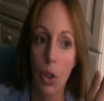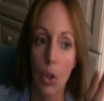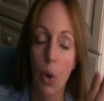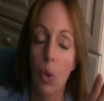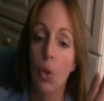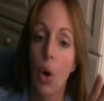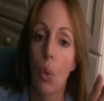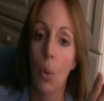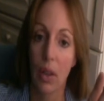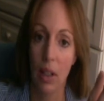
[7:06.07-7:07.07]
you don't know
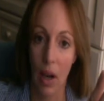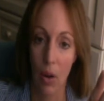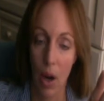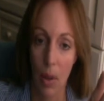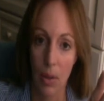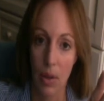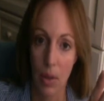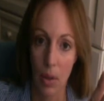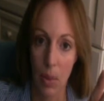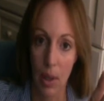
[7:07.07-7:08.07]
what the outcome is
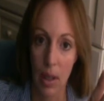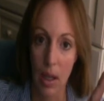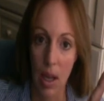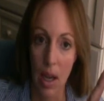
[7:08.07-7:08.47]
going to be.